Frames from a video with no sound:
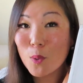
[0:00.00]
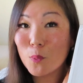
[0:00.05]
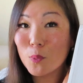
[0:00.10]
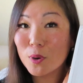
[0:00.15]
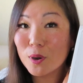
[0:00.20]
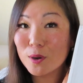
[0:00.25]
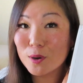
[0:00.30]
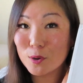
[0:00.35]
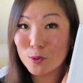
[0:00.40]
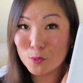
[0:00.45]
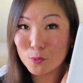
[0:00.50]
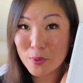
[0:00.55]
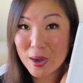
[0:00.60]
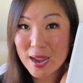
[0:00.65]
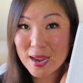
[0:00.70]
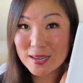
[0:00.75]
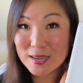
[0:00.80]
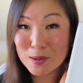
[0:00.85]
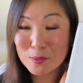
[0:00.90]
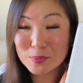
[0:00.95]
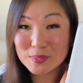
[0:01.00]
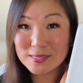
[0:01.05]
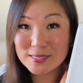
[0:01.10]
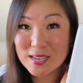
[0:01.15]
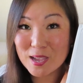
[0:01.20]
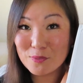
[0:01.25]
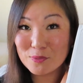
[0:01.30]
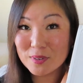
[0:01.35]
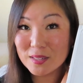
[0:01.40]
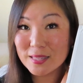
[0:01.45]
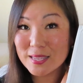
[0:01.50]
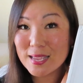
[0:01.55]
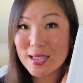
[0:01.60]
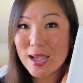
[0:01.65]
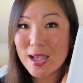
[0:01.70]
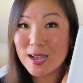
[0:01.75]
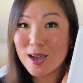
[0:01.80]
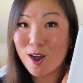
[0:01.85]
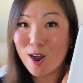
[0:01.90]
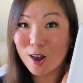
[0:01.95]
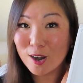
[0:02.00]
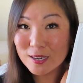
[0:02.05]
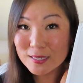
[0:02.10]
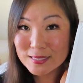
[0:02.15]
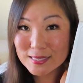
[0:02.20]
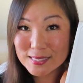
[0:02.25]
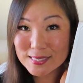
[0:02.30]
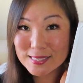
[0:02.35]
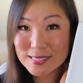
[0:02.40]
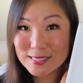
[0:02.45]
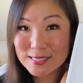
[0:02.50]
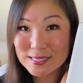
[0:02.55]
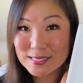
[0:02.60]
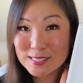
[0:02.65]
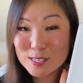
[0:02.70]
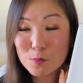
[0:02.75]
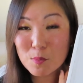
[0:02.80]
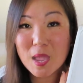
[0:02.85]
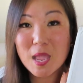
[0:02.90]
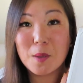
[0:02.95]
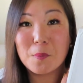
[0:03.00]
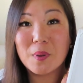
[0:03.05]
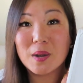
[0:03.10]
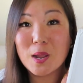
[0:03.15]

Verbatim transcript: were great. It was definitely a hard decision to make,